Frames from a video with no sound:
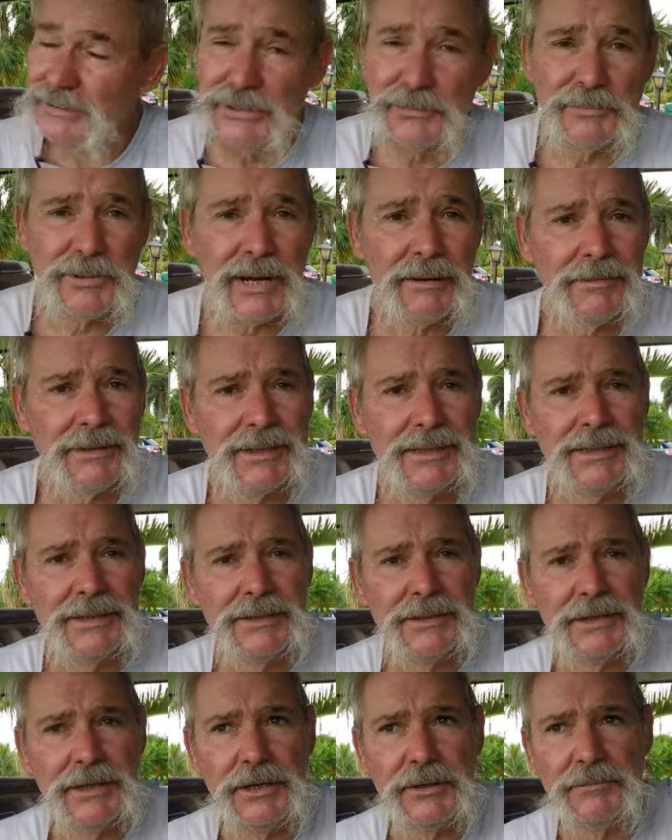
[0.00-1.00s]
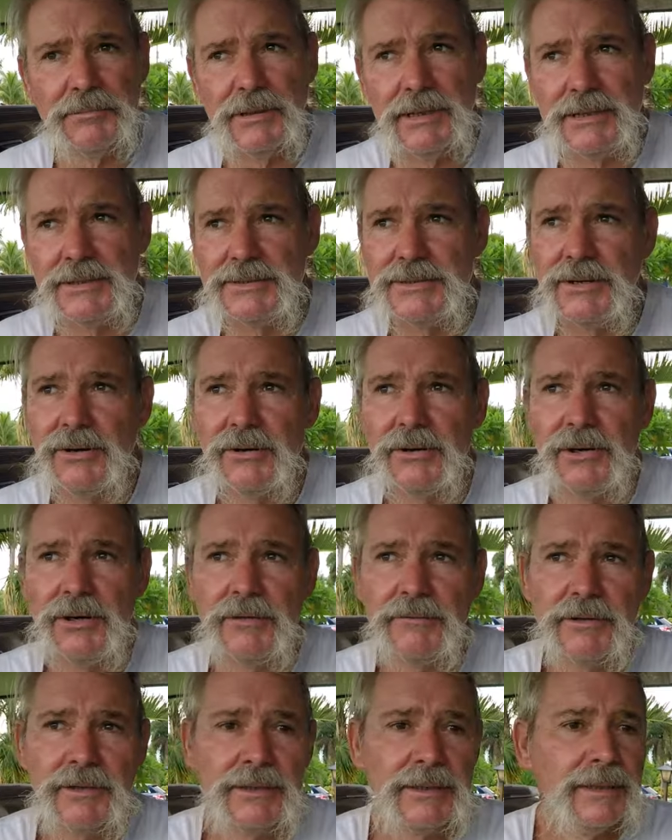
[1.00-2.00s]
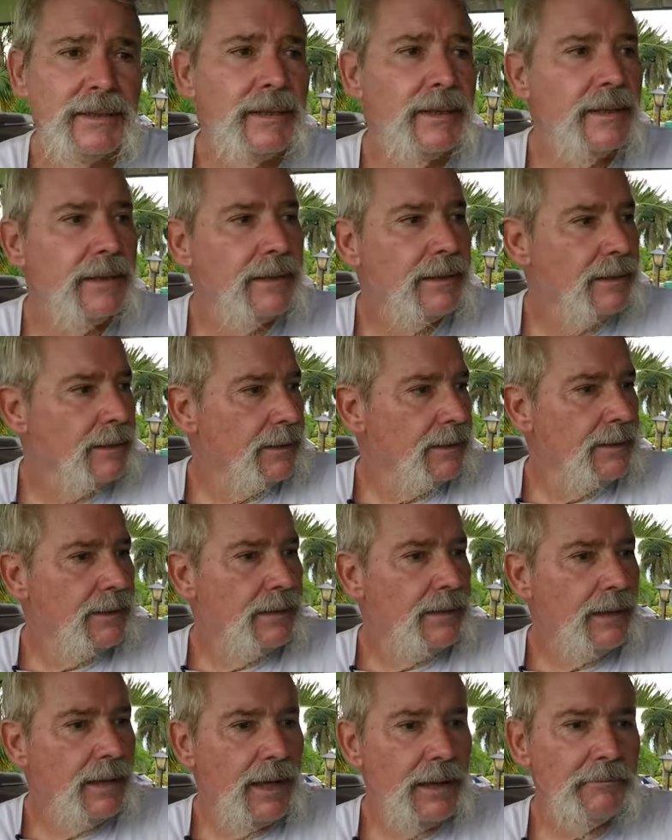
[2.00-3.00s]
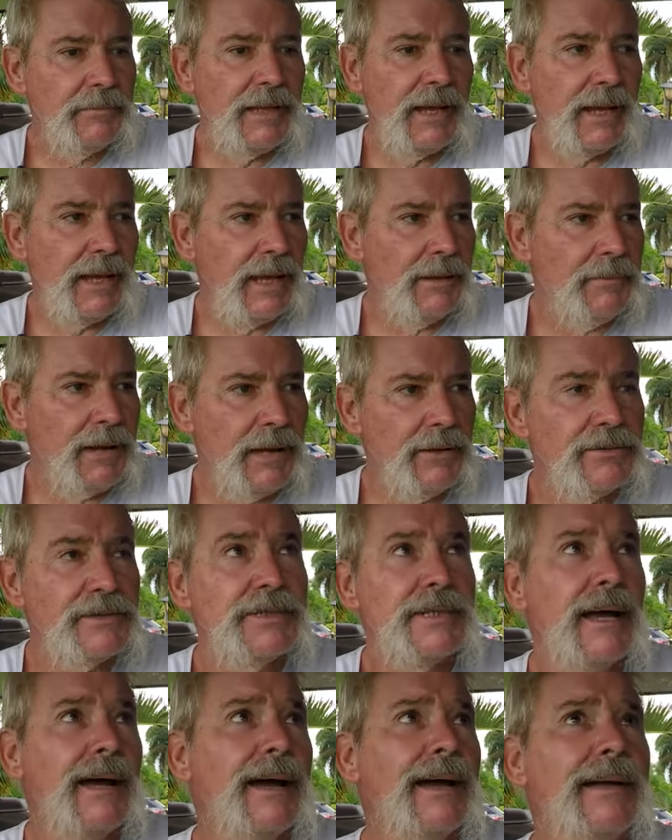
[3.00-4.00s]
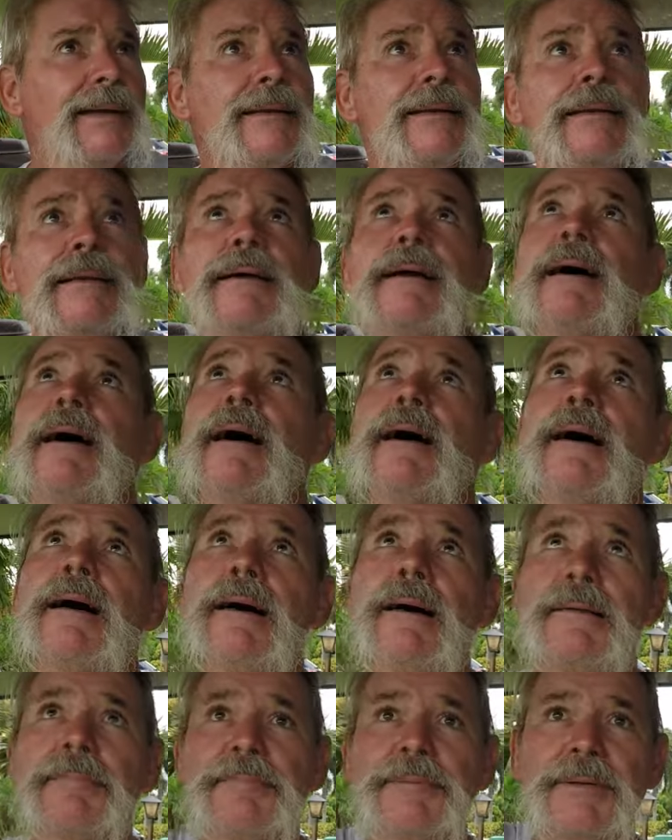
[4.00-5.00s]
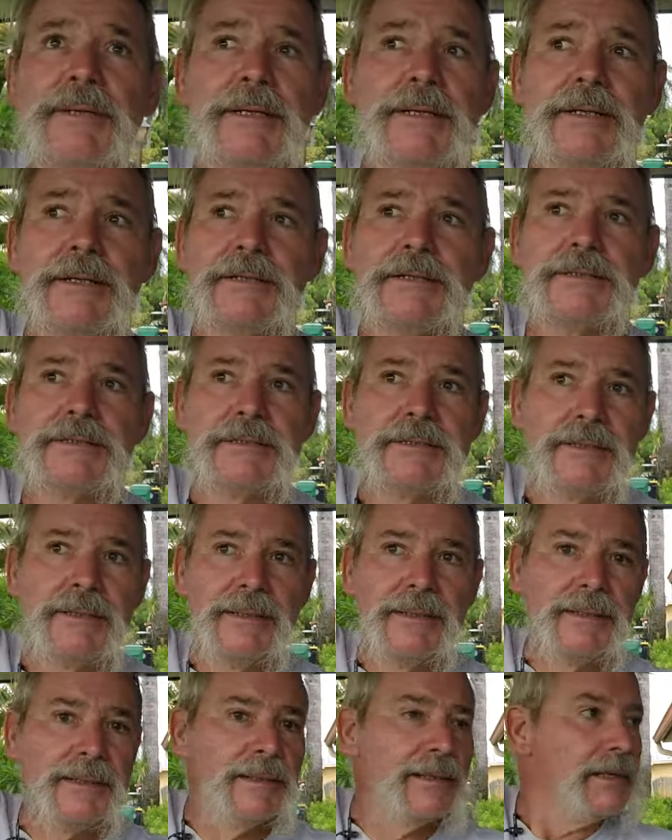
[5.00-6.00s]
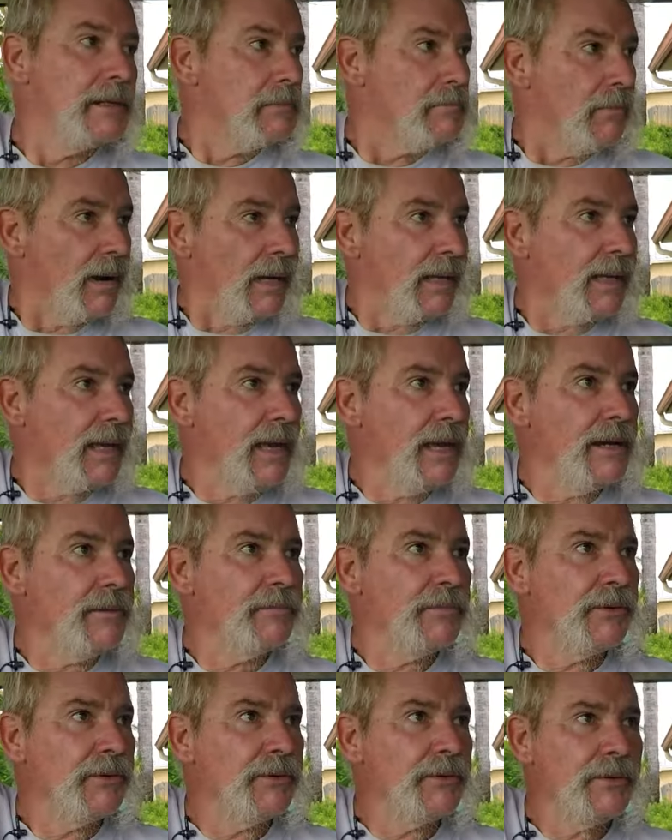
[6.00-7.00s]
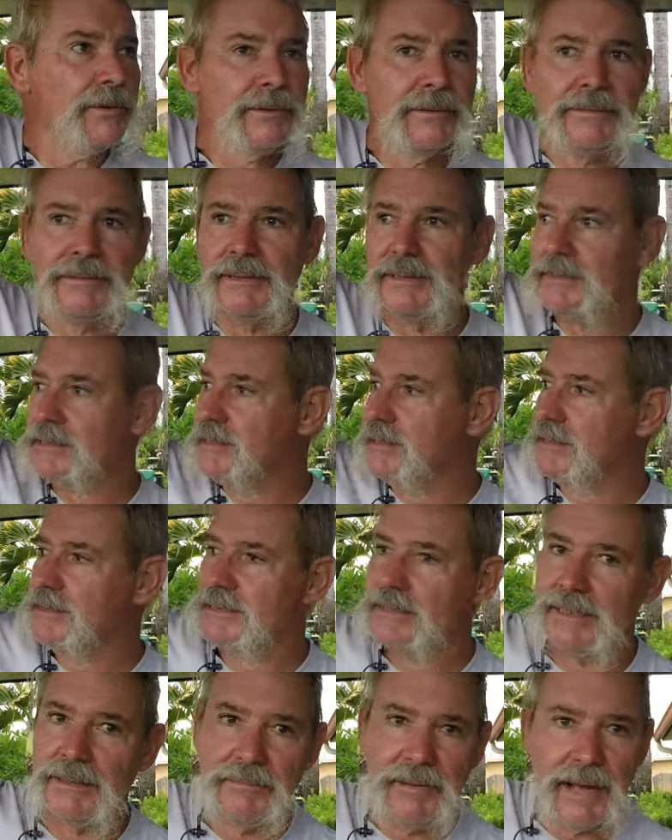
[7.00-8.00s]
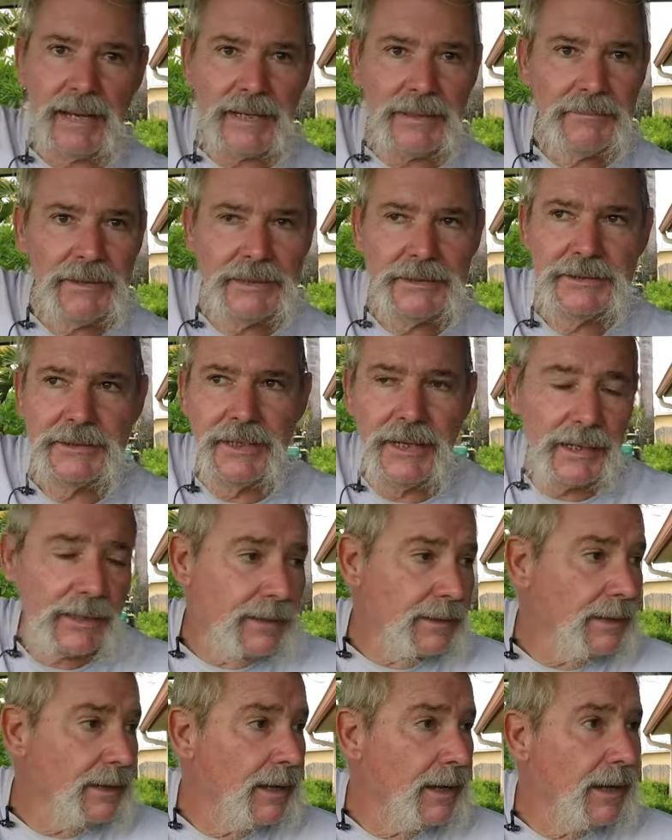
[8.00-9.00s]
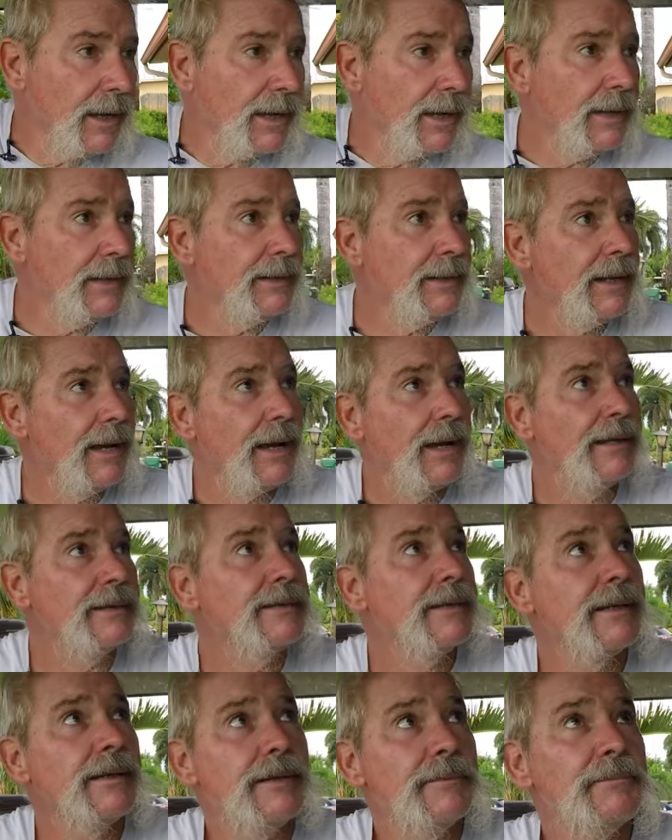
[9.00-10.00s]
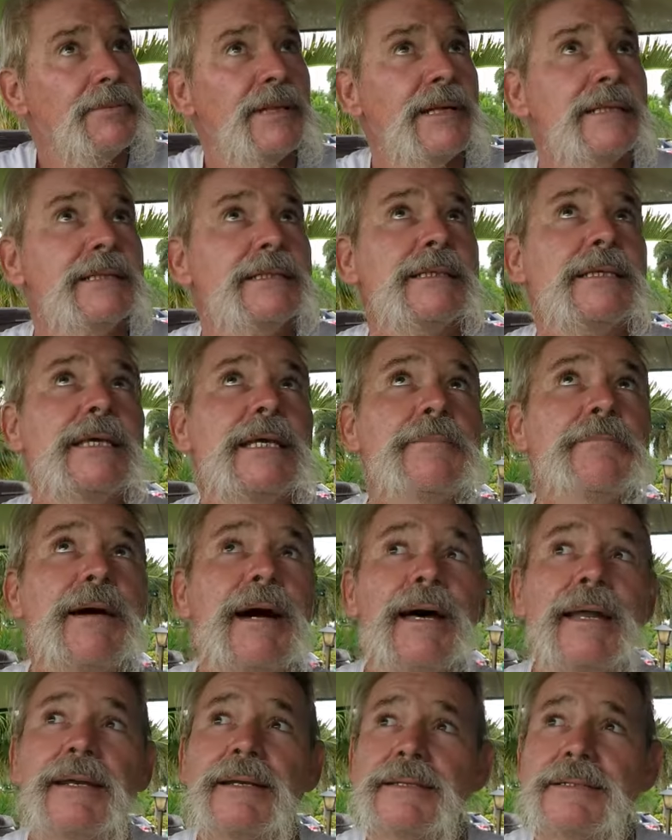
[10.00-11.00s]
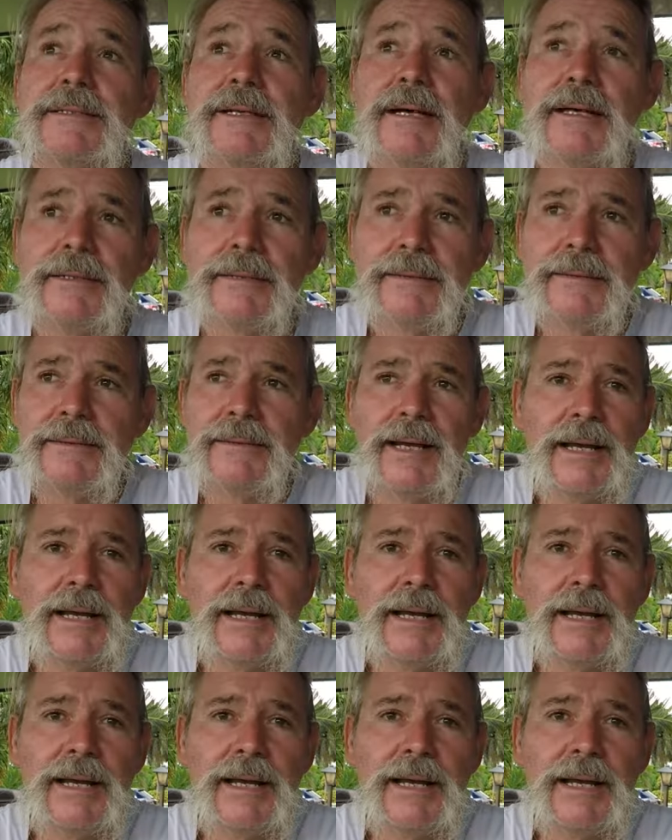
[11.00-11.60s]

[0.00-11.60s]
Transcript: You're probably going to hear the airplanes going over. I'm outside, but here's my camper. It sits in the back of my truck, and it's a good place to keep out of the sun.